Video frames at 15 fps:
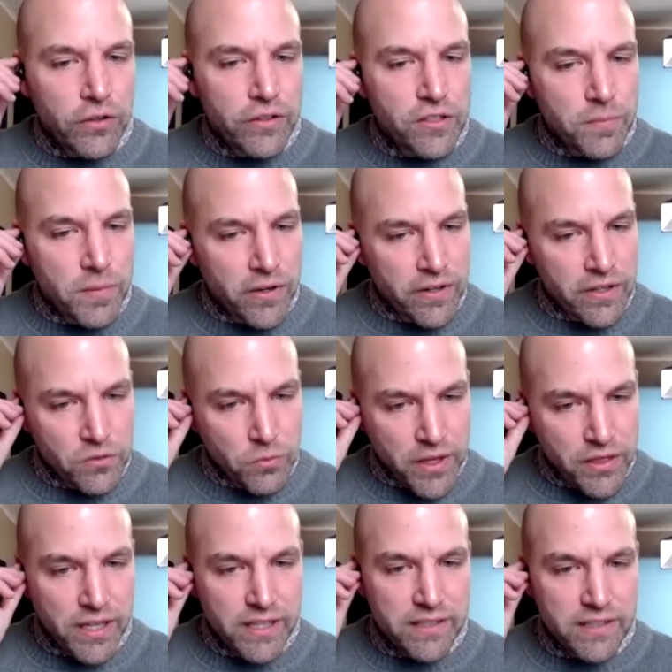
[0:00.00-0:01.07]
that the Holy Spirit is
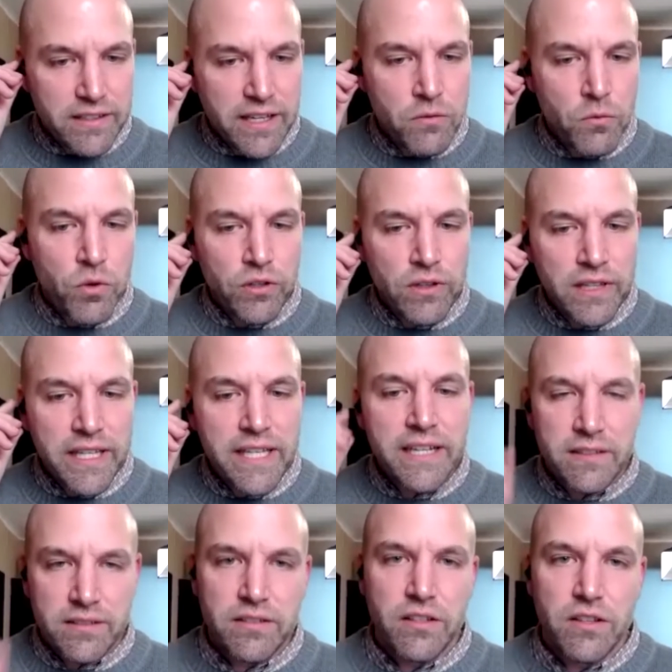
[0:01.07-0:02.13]
with us and will
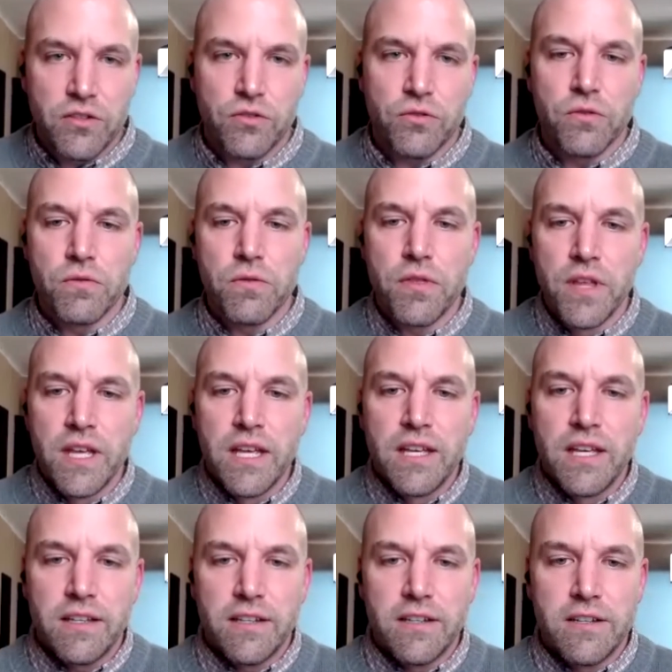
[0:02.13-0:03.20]
lead us to the truth
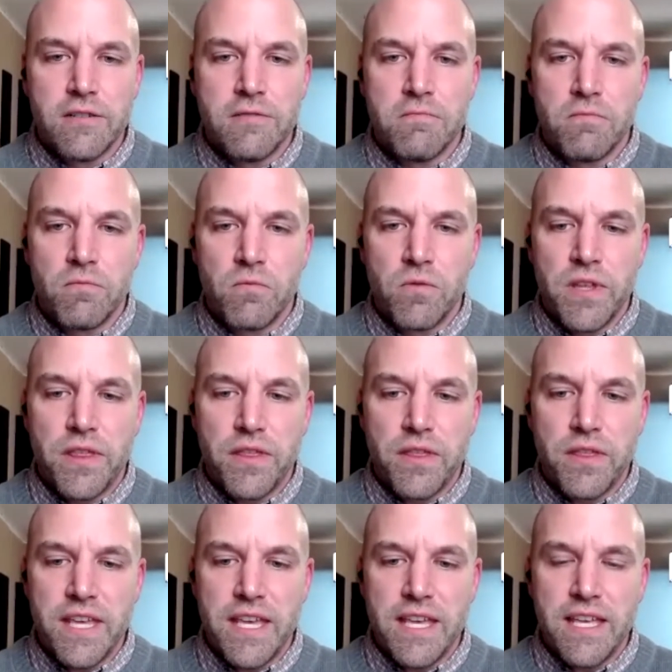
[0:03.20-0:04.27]
um, with
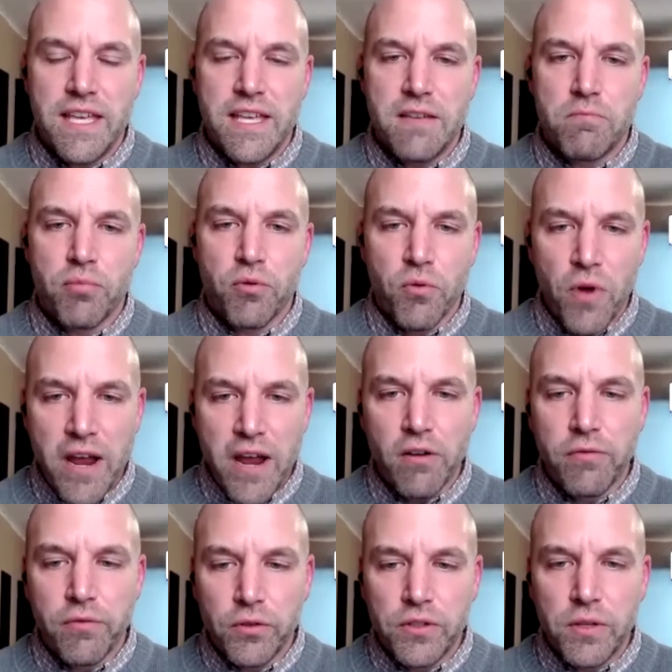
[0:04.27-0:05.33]
the
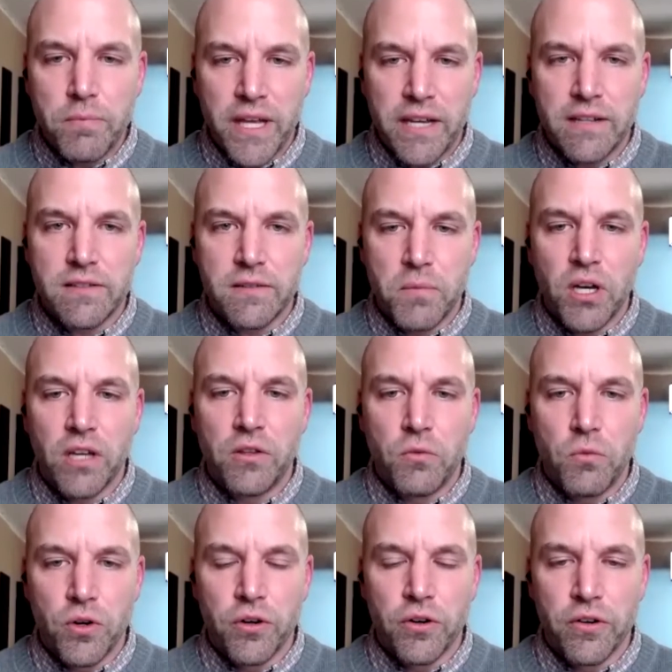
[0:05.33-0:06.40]
prayerful dependence upon
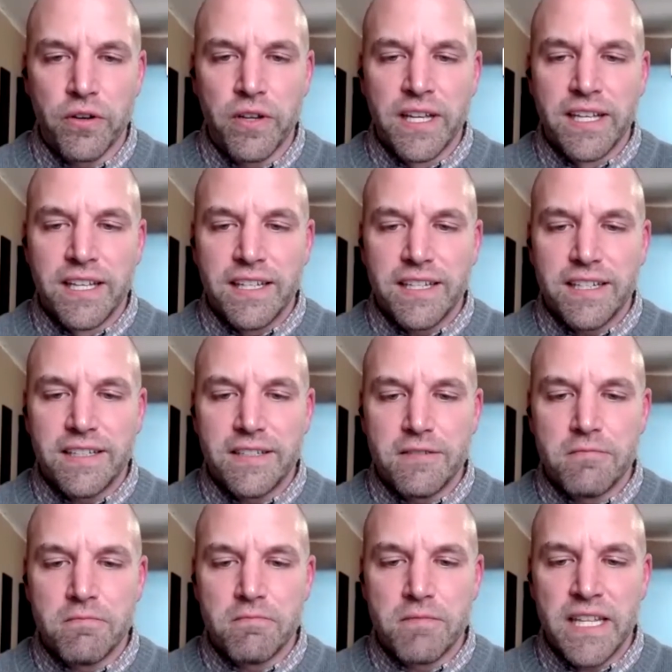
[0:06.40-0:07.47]
the Word,
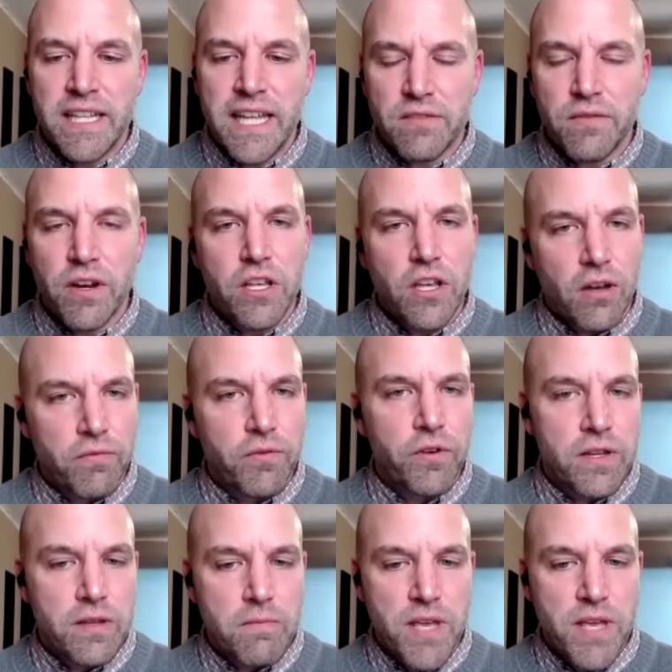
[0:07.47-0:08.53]
um, and that's very
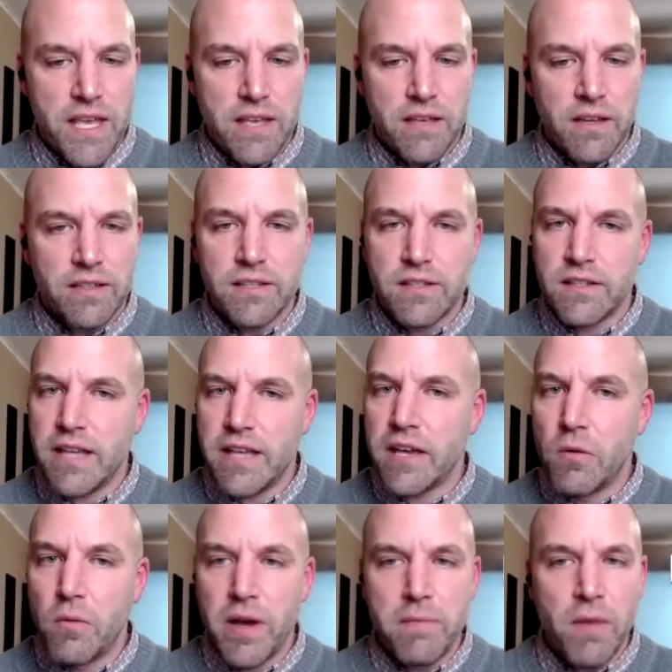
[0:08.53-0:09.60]
comforting to me. It doesn't
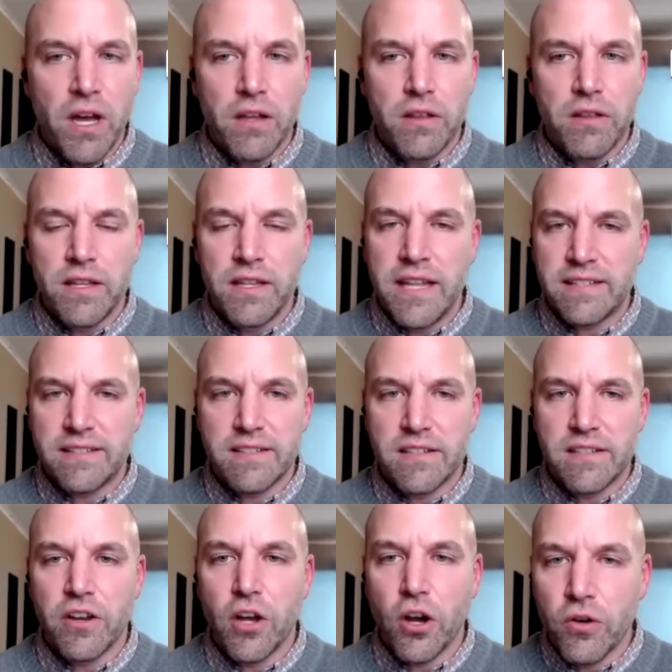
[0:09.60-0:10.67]
take away my the
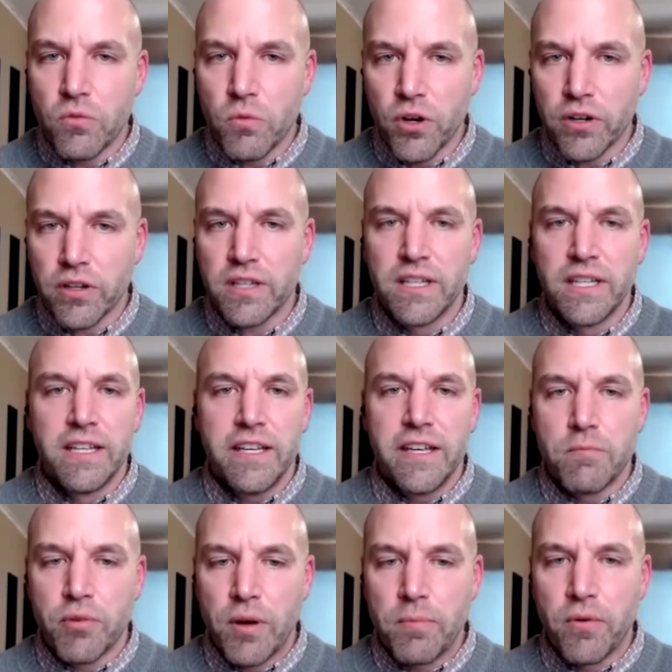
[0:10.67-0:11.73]
necessary hard work
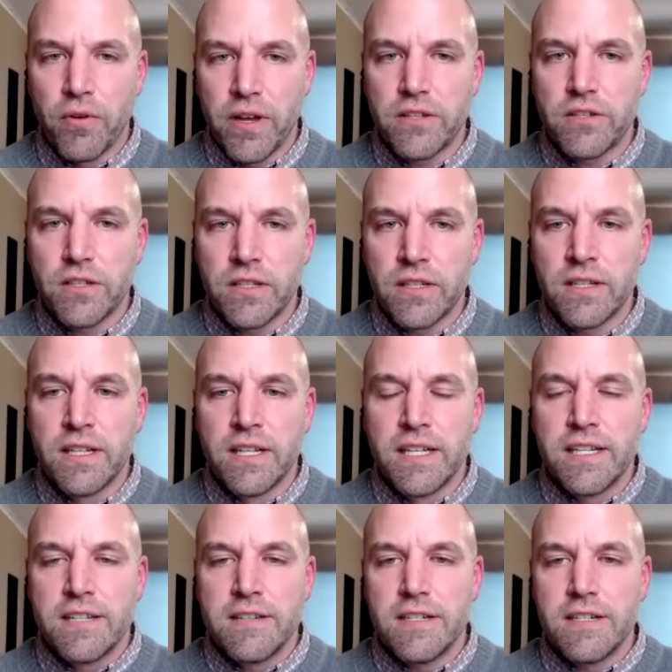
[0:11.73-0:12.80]
and preparation,